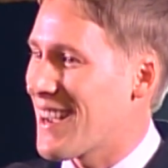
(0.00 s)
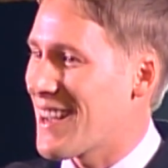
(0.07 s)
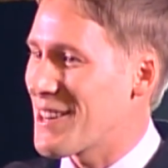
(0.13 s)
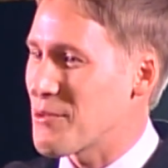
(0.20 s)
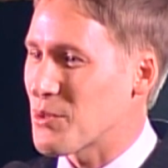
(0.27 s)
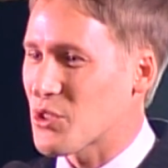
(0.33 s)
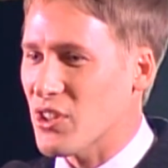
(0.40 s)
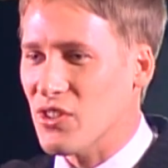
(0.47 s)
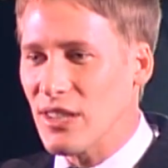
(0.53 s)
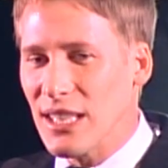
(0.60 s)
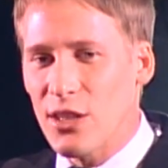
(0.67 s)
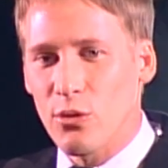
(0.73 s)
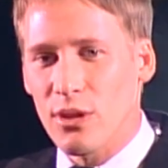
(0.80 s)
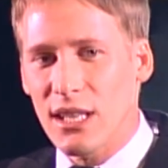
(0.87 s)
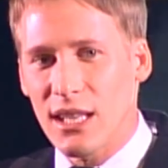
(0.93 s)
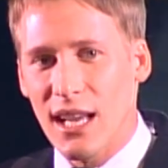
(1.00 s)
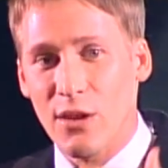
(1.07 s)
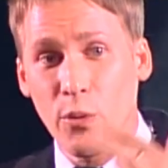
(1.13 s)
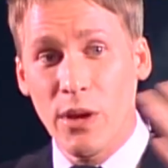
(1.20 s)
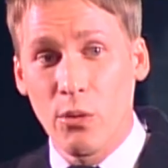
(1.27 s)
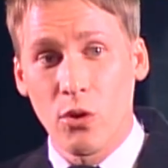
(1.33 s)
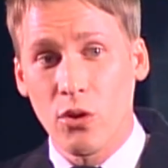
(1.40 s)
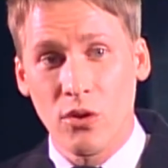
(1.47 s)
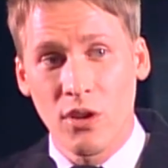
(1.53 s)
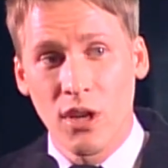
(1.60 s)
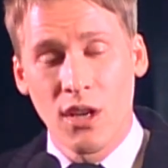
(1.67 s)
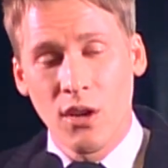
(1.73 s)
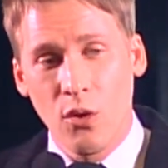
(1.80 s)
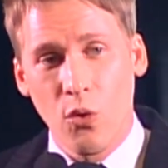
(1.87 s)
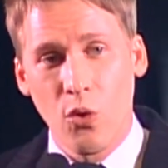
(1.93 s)
And it was just literally like we
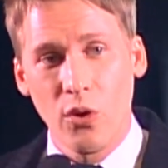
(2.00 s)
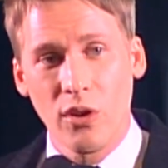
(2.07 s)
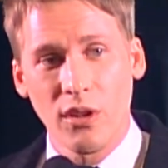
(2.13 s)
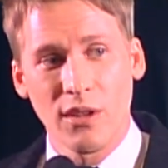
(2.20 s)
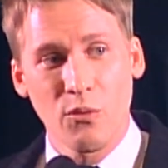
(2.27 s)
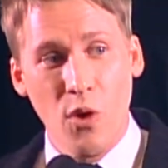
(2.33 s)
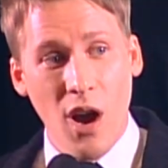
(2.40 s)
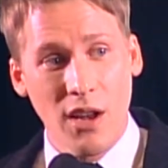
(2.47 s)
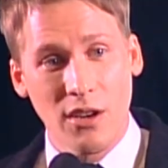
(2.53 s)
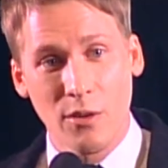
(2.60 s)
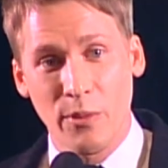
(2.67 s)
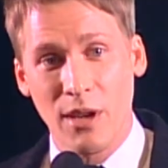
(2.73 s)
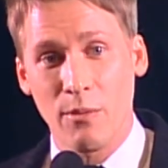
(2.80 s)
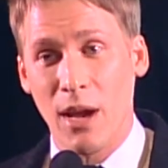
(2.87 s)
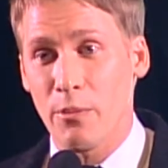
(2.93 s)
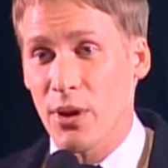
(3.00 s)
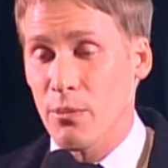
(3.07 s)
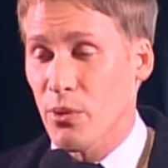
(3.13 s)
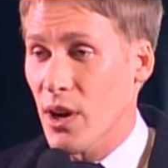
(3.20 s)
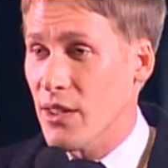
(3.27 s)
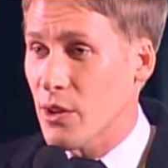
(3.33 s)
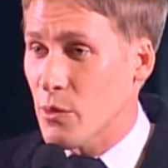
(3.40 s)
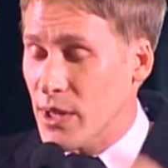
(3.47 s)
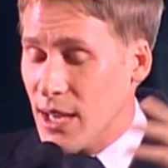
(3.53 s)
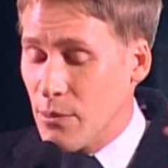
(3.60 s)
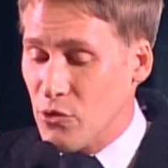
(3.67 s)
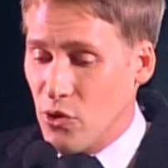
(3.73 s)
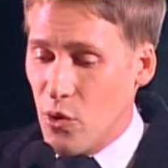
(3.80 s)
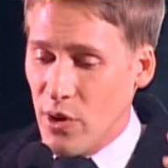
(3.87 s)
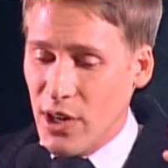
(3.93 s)
were oil and water, me and my big brother, and we
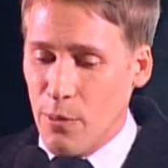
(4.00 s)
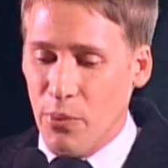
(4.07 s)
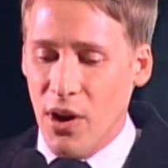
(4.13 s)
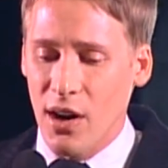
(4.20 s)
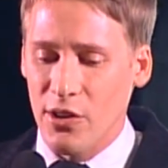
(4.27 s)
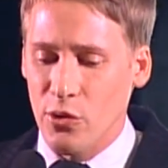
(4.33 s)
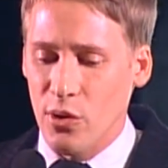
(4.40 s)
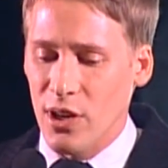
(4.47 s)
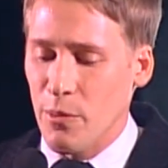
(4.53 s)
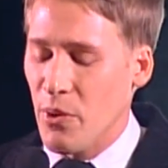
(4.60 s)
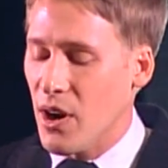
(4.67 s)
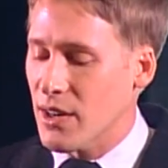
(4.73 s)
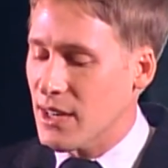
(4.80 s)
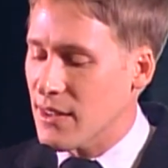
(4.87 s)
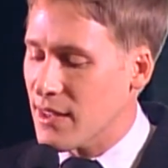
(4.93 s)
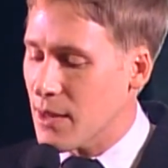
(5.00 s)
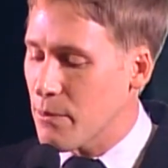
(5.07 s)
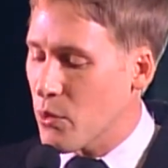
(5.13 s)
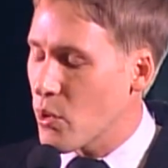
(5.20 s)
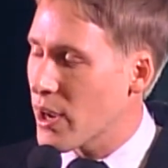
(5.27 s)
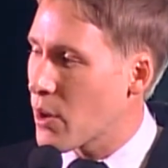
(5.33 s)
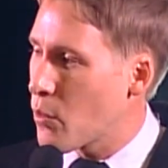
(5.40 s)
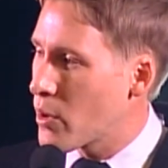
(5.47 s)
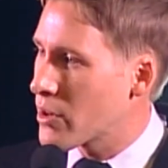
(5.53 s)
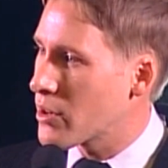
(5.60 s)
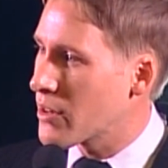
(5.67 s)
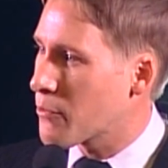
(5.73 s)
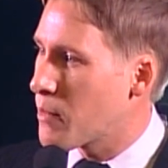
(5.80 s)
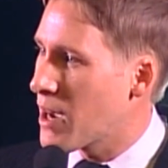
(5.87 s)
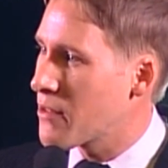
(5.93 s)
kept growing apart, and I thought, boy, I
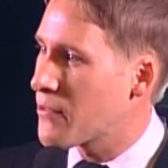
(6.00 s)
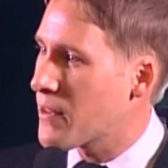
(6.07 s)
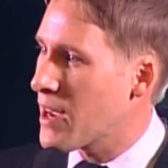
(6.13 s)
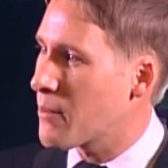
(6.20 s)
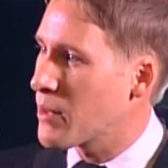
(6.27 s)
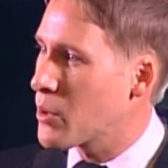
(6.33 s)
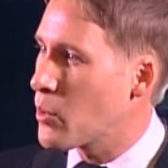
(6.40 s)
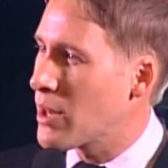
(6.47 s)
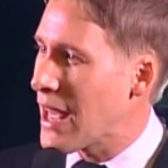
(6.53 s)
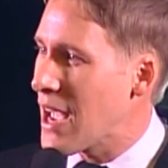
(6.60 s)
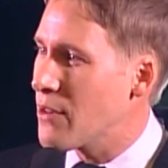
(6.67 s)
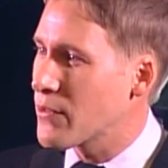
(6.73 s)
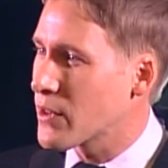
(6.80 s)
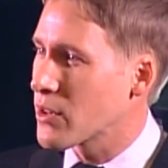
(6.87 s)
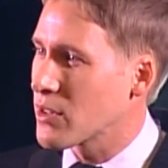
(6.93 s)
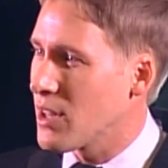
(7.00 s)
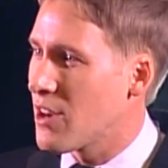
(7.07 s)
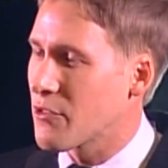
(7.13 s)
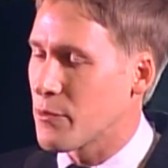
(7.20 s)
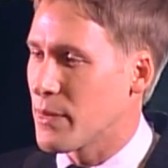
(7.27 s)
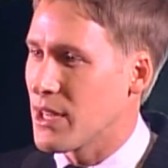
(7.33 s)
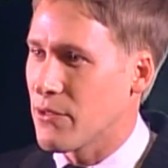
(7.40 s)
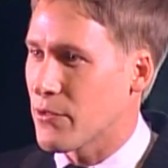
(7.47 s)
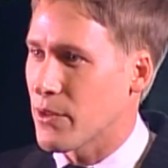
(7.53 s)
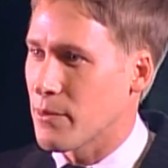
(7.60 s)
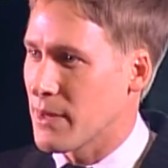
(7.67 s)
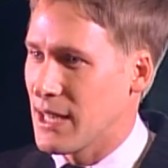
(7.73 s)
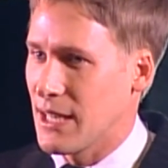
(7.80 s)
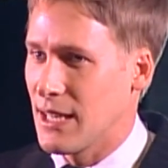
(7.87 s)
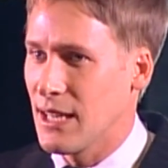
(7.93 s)
wonder if my family will ever love me
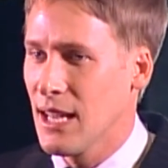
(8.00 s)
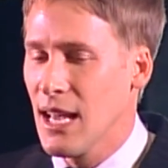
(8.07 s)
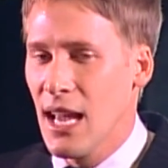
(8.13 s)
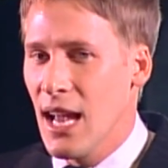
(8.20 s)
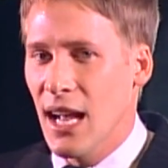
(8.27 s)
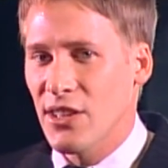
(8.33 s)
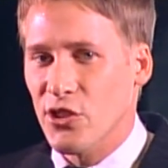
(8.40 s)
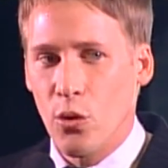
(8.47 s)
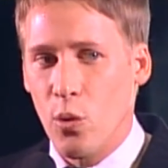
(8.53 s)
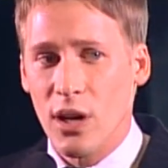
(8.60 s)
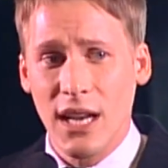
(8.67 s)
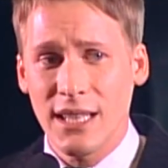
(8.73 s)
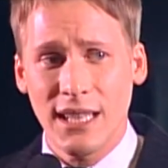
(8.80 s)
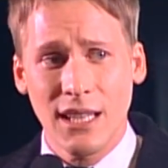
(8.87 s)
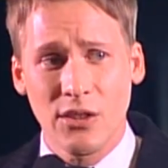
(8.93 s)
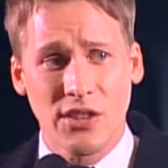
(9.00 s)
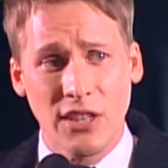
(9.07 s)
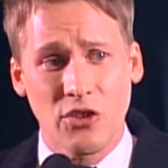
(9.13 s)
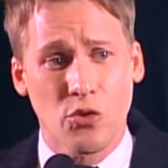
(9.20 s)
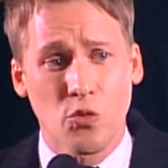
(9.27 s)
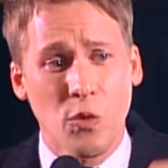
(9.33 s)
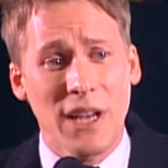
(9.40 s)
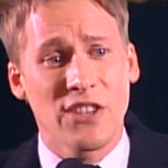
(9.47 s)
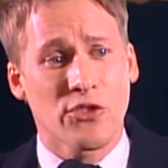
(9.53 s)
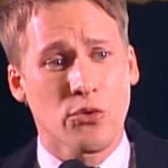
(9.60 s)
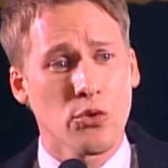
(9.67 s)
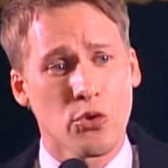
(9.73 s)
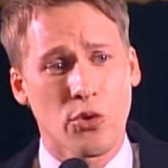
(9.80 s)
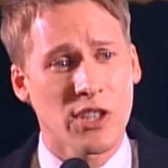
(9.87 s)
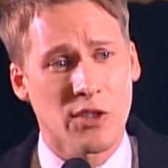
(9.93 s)
for me. And so what I did is I just
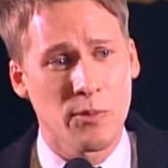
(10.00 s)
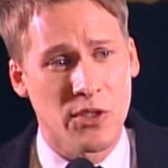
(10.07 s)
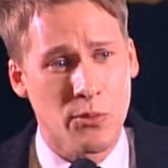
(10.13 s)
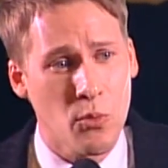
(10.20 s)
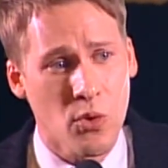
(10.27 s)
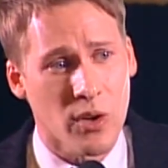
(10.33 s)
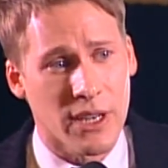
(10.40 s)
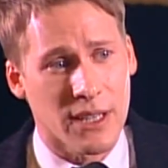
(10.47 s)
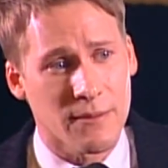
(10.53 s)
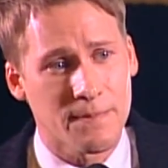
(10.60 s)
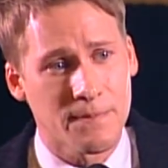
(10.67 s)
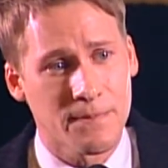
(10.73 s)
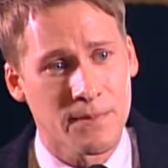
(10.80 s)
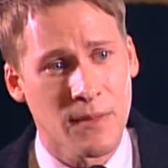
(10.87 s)
raced through Christmas morning.